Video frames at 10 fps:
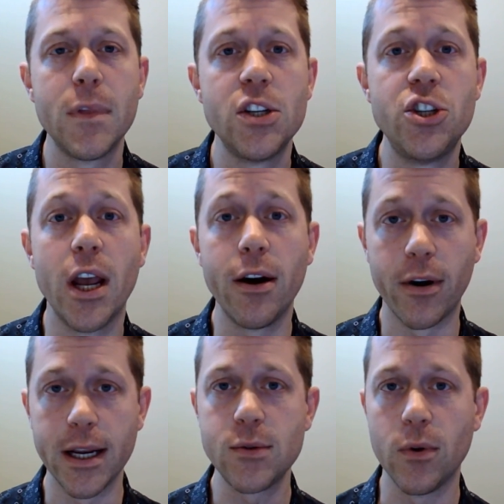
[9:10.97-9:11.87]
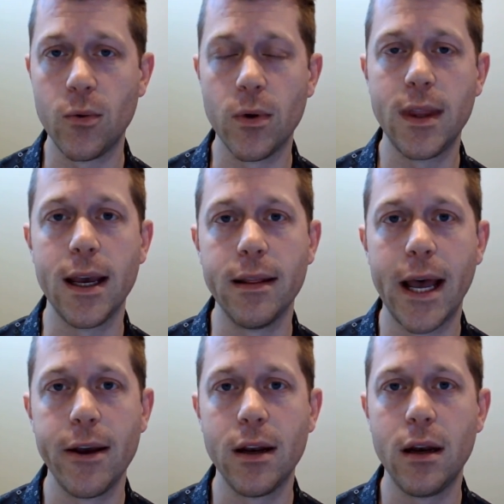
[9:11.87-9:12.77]
generous with what they
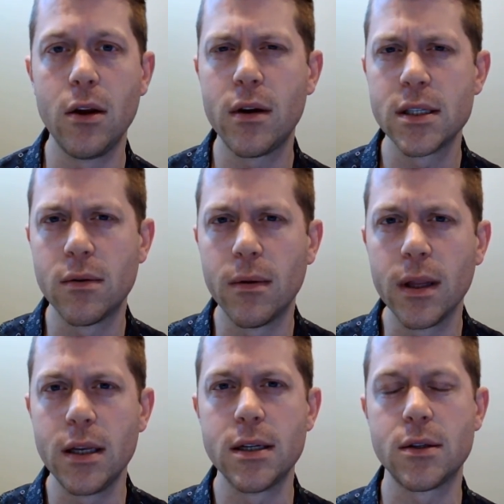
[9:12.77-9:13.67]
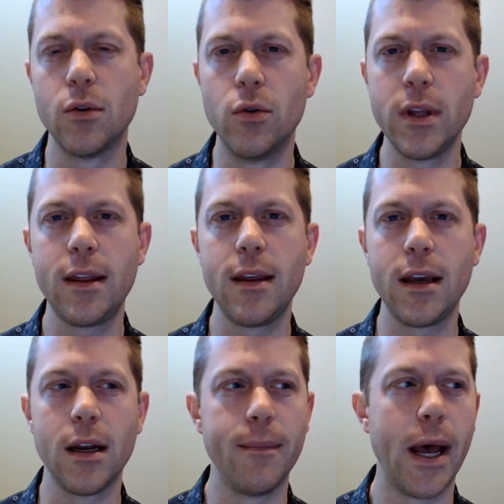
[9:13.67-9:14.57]
allow you to do, because they're really just only
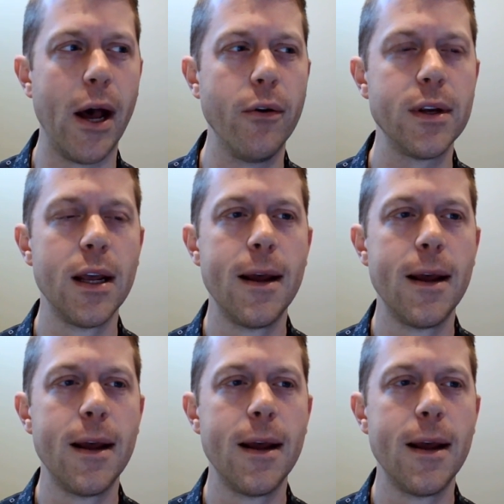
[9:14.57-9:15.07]
thinking about